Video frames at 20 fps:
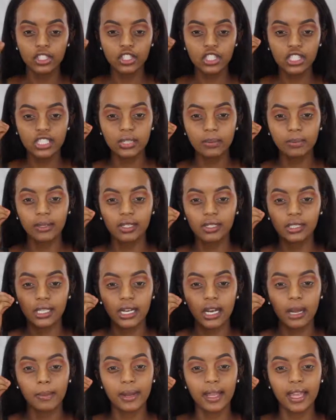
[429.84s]
just to build
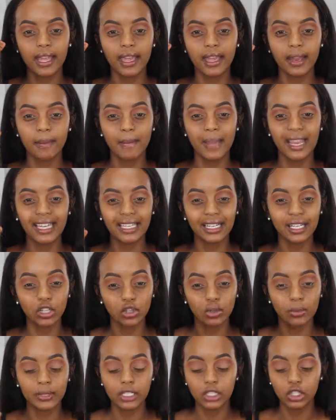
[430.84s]
it up and make it a
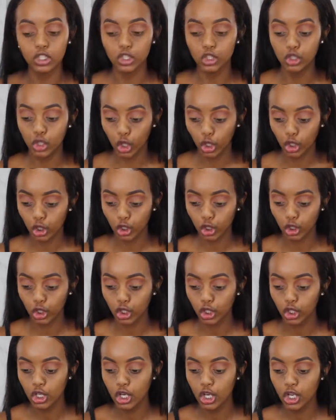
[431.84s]
little bit
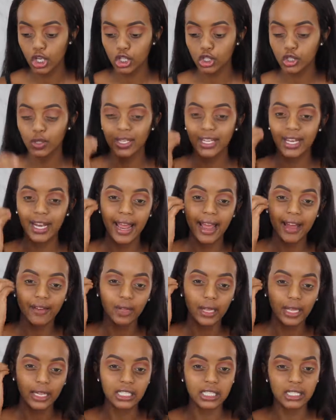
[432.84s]
darker, so then I have
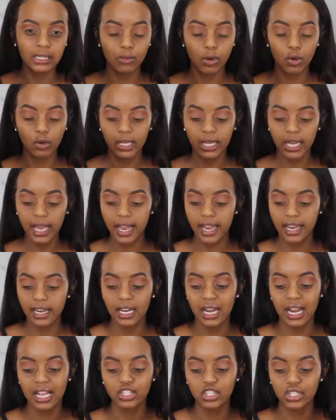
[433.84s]
like a smoky eye
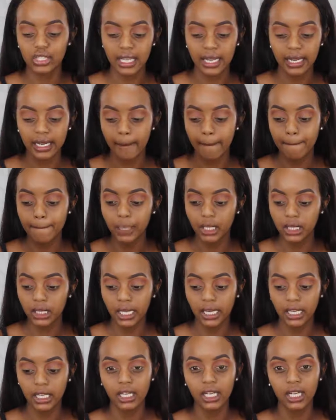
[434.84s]
and not just like a
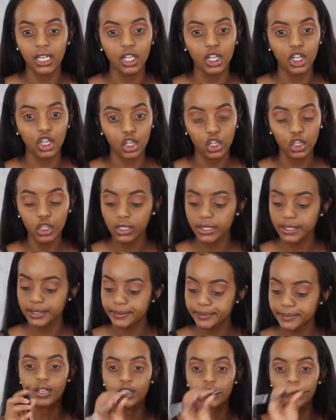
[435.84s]
plain look.
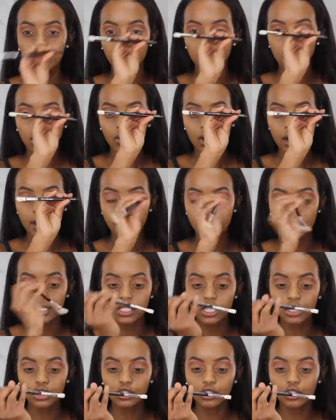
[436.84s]
So I'm gonna grab
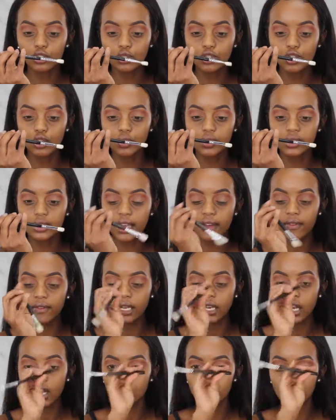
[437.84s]
this
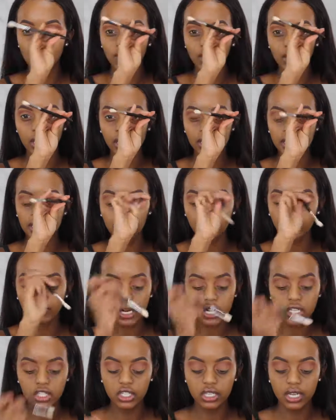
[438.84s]
227 Zoba Luxe
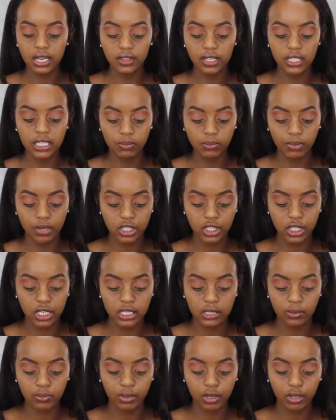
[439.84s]
brush. Now this brush
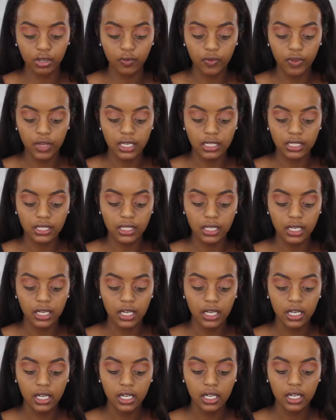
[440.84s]
is perfect
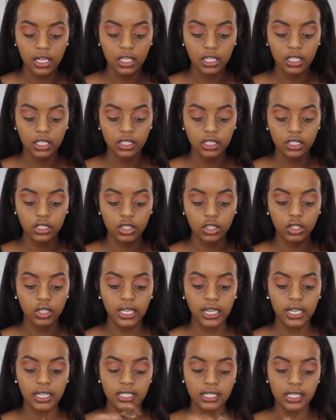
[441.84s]
to
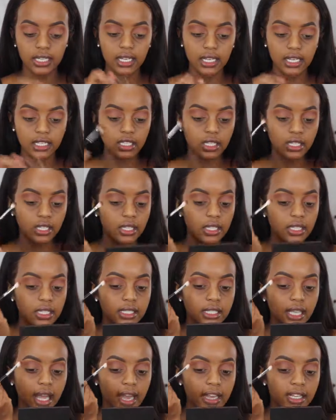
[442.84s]
get into
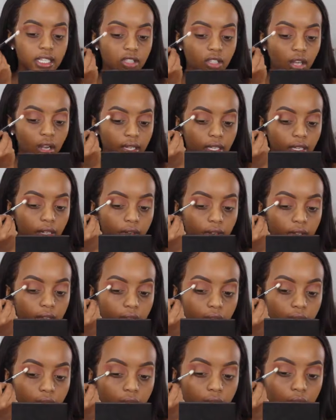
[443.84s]
this eye socket over
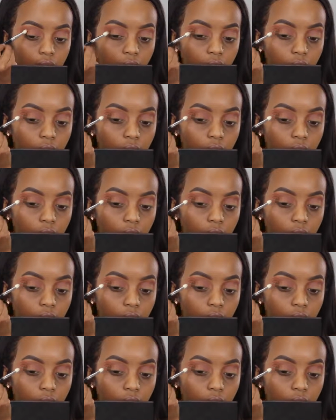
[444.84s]
here.